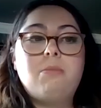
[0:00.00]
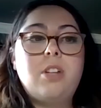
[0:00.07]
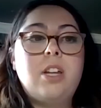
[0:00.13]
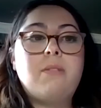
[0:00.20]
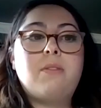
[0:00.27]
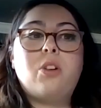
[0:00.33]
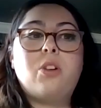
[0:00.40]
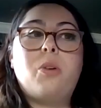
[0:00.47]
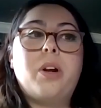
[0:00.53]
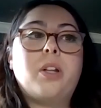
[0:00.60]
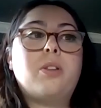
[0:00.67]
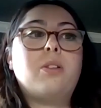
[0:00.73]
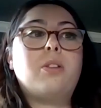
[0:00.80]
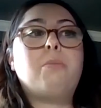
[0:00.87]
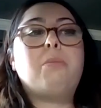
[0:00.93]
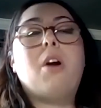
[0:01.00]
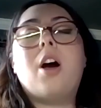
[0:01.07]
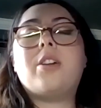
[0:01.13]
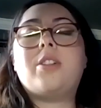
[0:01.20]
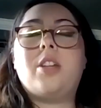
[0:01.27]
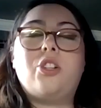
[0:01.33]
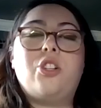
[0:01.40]
Even going through the
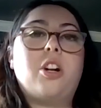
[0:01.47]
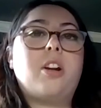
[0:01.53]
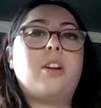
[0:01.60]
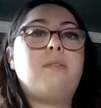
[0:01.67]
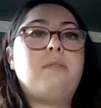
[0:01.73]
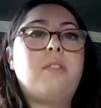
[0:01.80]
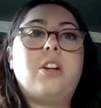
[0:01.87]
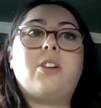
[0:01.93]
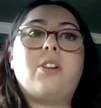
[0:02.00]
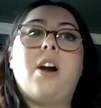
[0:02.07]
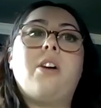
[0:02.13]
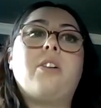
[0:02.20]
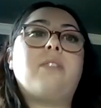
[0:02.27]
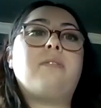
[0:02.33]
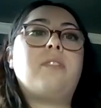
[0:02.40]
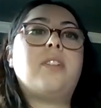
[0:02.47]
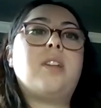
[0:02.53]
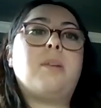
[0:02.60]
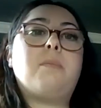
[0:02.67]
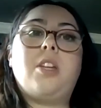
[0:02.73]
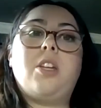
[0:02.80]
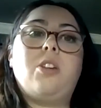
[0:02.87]
process, you're going to figure out if it's
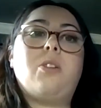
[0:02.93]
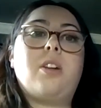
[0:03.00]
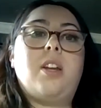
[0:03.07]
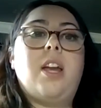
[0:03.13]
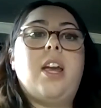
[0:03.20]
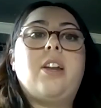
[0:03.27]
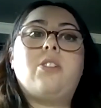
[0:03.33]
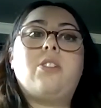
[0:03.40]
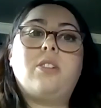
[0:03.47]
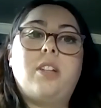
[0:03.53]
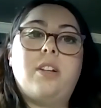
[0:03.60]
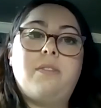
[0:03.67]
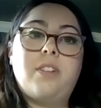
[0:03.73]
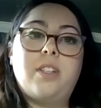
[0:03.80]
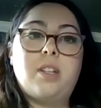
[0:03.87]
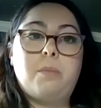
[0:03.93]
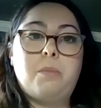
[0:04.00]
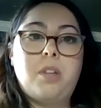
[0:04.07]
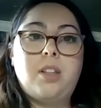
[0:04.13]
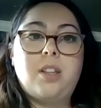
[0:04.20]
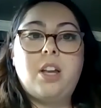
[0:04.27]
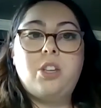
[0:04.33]
something you can handle and if it's
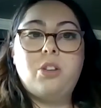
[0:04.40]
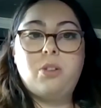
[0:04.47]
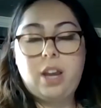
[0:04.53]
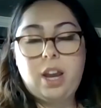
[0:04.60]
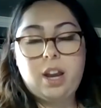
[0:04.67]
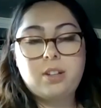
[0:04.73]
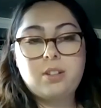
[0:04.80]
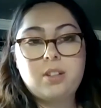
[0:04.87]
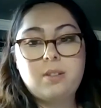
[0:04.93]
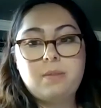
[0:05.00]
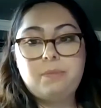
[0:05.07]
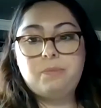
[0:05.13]
something that you can't.